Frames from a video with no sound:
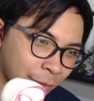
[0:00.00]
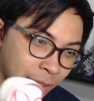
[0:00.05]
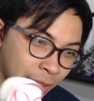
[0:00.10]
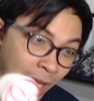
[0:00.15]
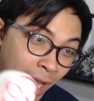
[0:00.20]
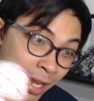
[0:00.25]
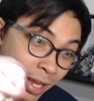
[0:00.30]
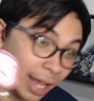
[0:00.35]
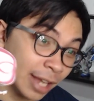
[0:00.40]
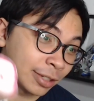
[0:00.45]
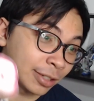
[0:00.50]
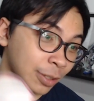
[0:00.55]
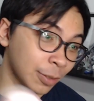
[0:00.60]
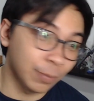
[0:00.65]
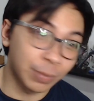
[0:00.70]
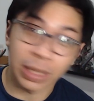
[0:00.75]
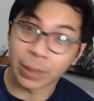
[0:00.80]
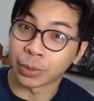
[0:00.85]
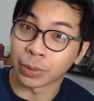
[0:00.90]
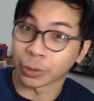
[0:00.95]
mean, I guess some
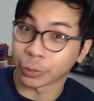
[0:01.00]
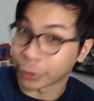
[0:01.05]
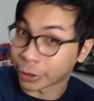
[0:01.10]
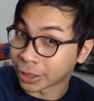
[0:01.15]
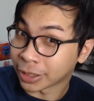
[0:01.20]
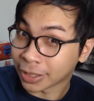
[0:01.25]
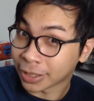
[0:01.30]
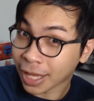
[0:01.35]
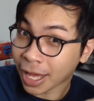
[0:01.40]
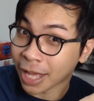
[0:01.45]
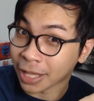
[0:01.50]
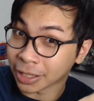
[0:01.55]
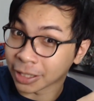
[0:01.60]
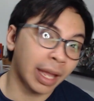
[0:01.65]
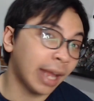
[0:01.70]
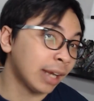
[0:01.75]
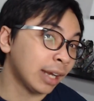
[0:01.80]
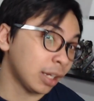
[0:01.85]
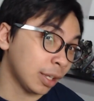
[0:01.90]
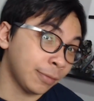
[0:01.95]
people are into that.
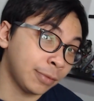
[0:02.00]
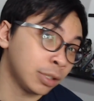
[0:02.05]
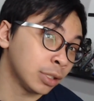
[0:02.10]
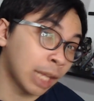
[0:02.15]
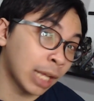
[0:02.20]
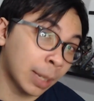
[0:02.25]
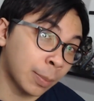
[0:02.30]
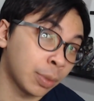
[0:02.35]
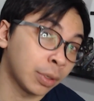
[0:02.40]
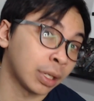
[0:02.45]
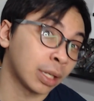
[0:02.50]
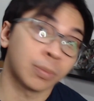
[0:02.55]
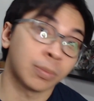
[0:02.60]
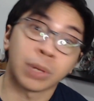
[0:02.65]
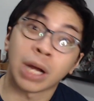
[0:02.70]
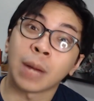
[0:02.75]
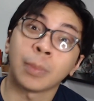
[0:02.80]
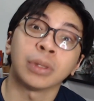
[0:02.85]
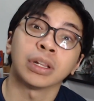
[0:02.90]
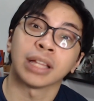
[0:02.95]
And if you like putting
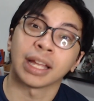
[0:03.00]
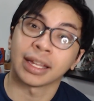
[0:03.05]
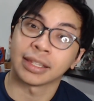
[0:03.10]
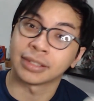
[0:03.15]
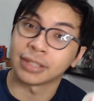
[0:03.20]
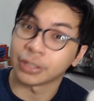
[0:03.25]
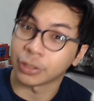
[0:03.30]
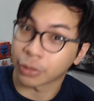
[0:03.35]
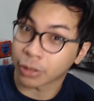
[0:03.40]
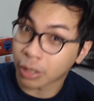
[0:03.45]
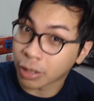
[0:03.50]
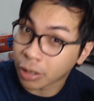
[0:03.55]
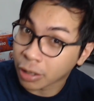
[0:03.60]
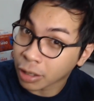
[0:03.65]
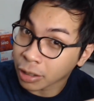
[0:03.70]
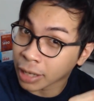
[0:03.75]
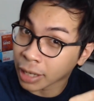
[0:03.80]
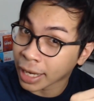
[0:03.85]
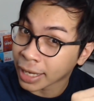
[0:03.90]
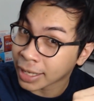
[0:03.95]
bobbleheads in your
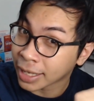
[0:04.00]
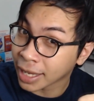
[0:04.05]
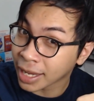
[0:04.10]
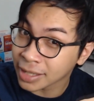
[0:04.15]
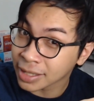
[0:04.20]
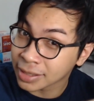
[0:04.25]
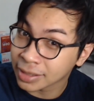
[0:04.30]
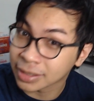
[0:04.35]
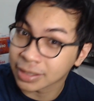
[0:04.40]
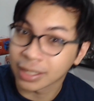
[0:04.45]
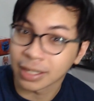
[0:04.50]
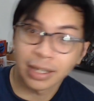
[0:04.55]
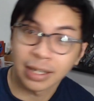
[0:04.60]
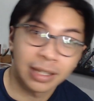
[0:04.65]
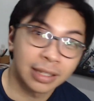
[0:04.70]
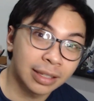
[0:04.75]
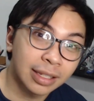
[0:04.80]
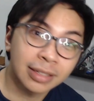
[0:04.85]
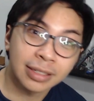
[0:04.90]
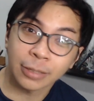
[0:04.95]
car, I guess
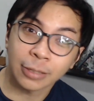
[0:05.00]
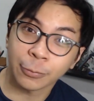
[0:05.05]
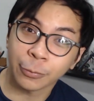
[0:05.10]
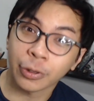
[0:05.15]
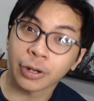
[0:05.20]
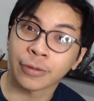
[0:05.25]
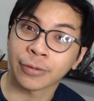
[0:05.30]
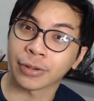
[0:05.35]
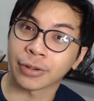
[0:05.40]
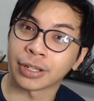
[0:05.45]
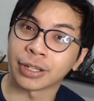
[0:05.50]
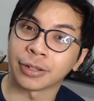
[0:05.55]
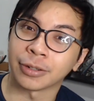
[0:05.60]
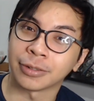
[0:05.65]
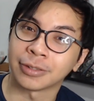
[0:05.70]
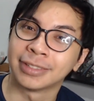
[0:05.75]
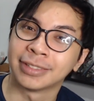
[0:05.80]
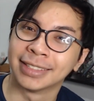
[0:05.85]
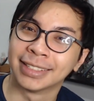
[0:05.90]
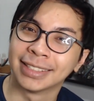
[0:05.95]
this can work for you.
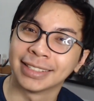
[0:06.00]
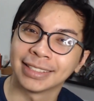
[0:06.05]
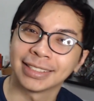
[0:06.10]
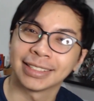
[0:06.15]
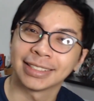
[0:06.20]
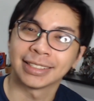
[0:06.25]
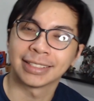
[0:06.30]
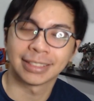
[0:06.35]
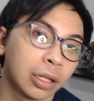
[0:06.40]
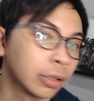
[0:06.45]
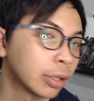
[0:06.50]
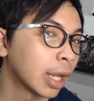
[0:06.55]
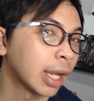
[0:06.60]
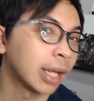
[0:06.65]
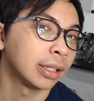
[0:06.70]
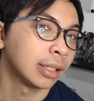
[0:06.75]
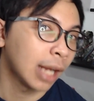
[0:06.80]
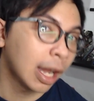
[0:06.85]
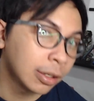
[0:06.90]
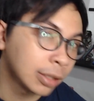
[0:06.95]
Okay,
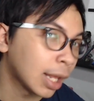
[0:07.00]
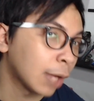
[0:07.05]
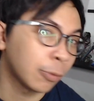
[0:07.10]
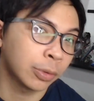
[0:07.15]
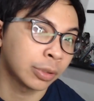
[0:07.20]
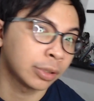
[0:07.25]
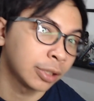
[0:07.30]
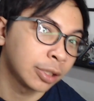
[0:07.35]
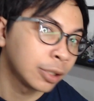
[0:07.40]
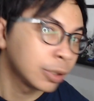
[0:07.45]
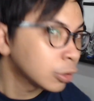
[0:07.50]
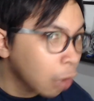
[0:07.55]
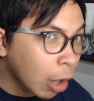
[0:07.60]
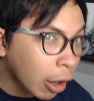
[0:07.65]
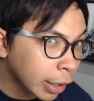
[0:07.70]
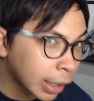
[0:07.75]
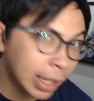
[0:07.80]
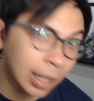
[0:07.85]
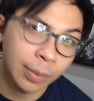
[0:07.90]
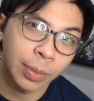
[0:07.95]
now that we're done
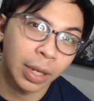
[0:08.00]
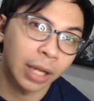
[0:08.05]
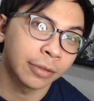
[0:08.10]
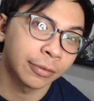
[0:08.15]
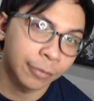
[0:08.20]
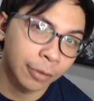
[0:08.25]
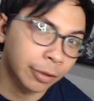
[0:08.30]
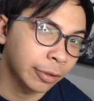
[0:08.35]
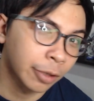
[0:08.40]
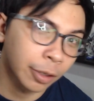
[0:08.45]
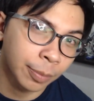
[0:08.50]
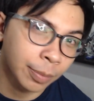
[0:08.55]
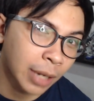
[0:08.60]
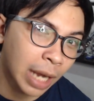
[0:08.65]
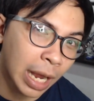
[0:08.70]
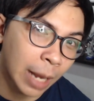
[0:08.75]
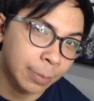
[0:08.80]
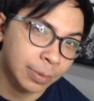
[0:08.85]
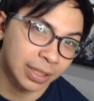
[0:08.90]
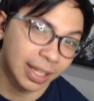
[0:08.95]
talking about Funko
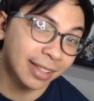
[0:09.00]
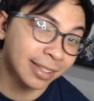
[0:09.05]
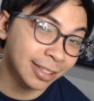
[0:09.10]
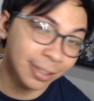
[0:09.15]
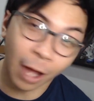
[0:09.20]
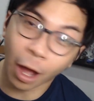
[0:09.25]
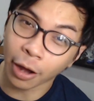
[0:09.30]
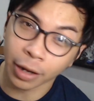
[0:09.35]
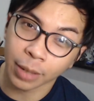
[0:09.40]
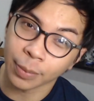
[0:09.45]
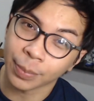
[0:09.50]
Pops, let's talk